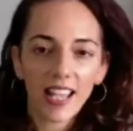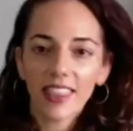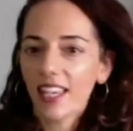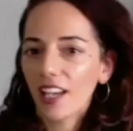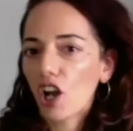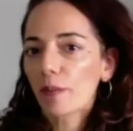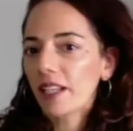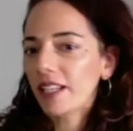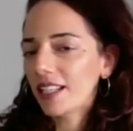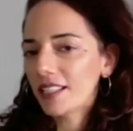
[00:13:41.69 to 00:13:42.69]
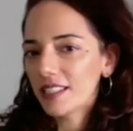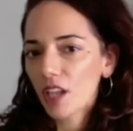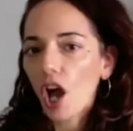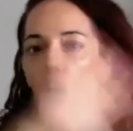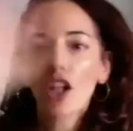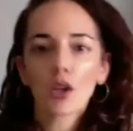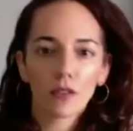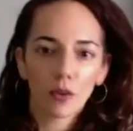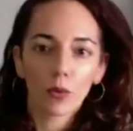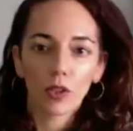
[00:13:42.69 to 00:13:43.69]
I think Armenians all
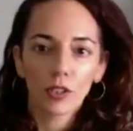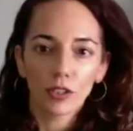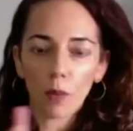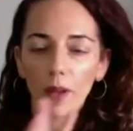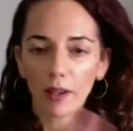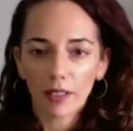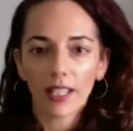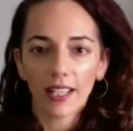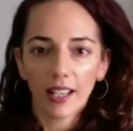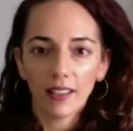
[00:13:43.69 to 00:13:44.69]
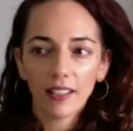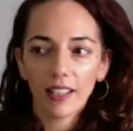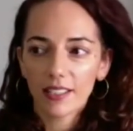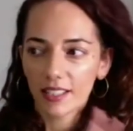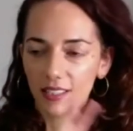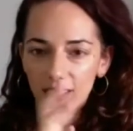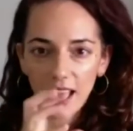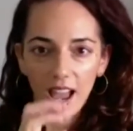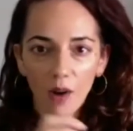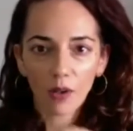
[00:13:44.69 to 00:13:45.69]
over the world know about Glendale because it's
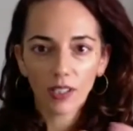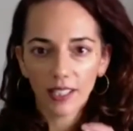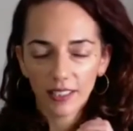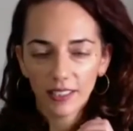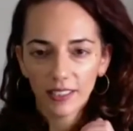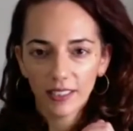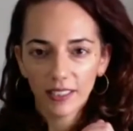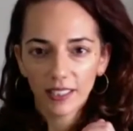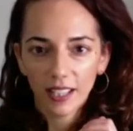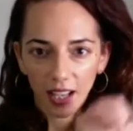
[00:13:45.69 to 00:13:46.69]
our little,